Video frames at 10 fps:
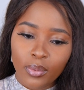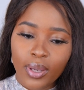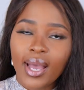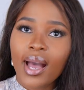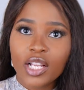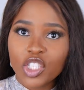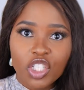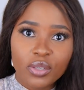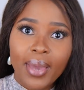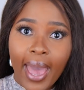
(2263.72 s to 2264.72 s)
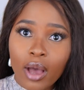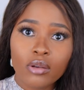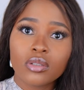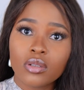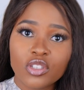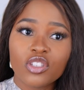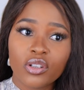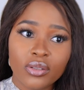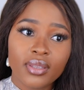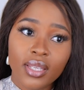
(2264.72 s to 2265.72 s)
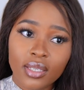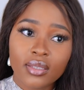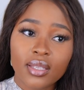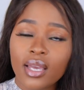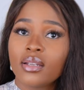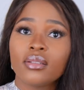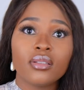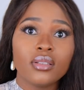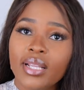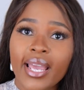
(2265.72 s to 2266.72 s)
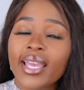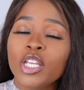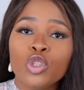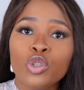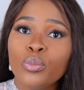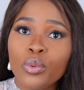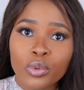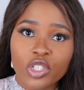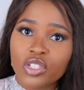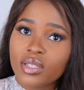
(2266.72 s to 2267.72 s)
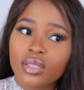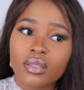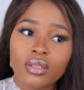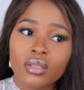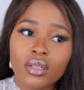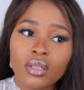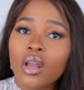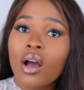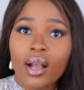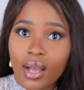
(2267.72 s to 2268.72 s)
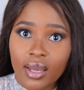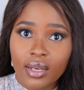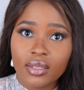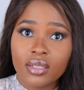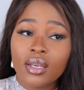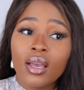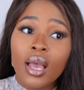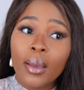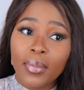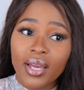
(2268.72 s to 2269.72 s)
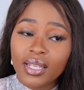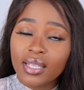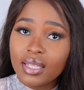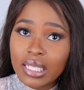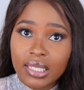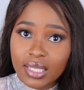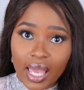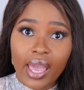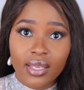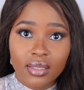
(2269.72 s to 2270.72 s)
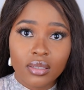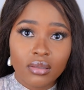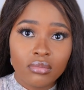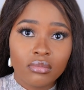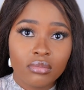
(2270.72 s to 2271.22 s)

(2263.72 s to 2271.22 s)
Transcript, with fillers: we can't cheap out on certain things, like like a dupe would just not cut it, but in this case,